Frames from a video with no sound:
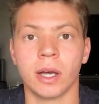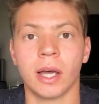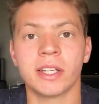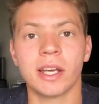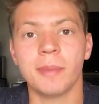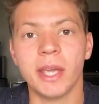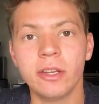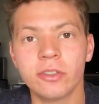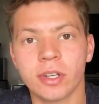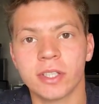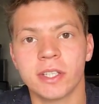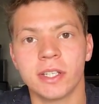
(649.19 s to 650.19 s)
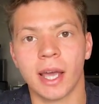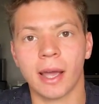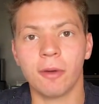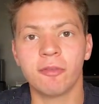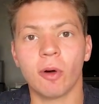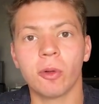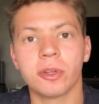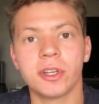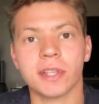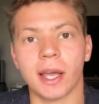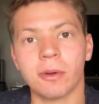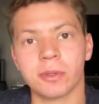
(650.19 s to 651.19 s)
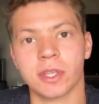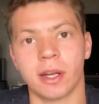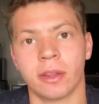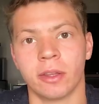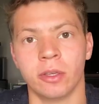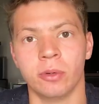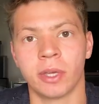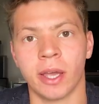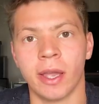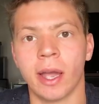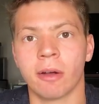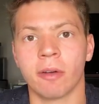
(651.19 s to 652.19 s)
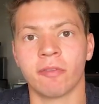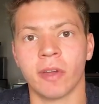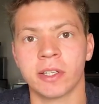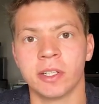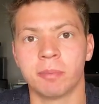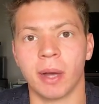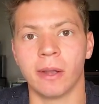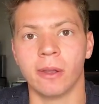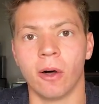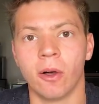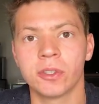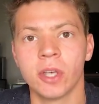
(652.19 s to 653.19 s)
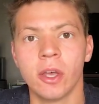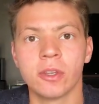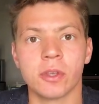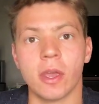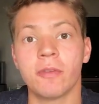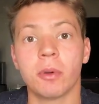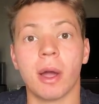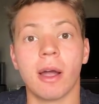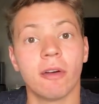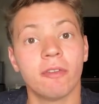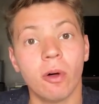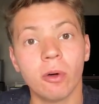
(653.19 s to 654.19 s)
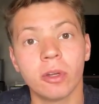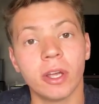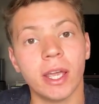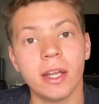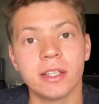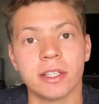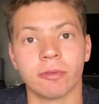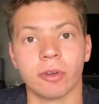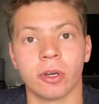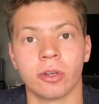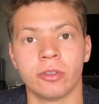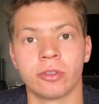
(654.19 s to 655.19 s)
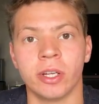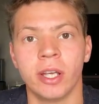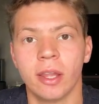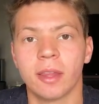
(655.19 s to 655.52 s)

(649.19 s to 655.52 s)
And I'm interested how falconers outside the UK are affected by laws, so if you are a falconer in a different country,